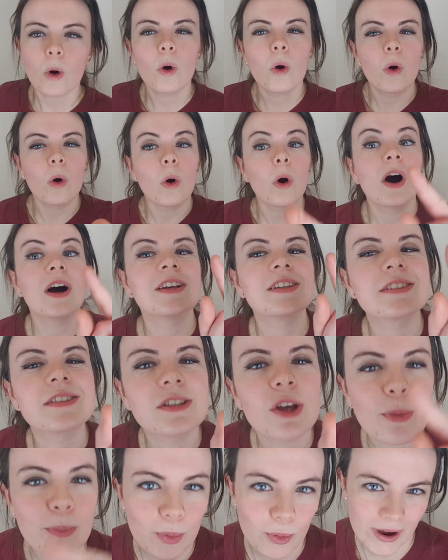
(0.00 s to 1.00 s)
Or a
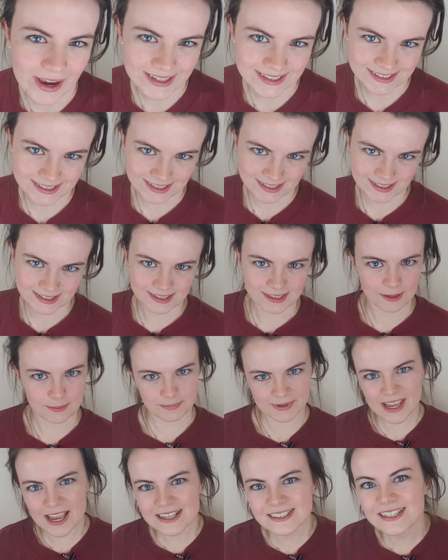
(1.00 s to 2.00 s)
subway system.
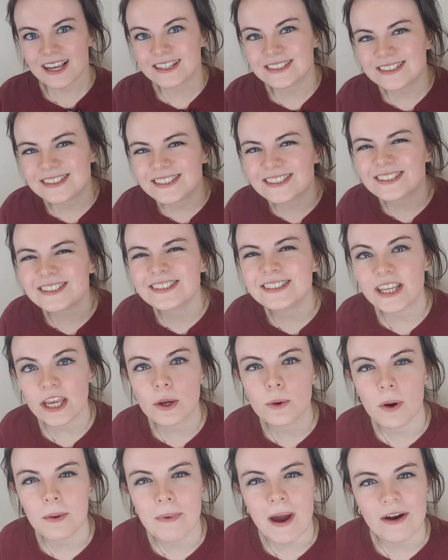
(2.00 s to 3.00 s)
Yes, I still see
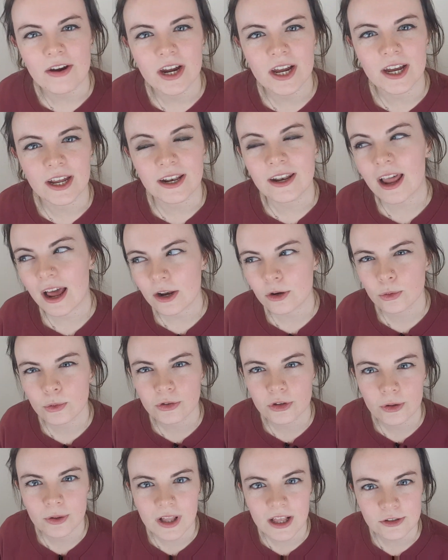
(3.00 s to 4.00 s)
you, American and
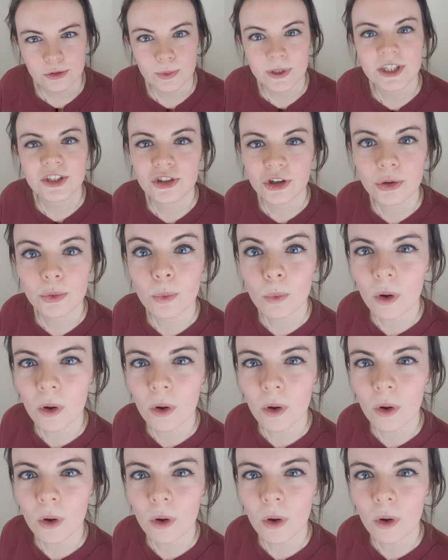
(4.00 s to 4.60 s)
also Glaswegian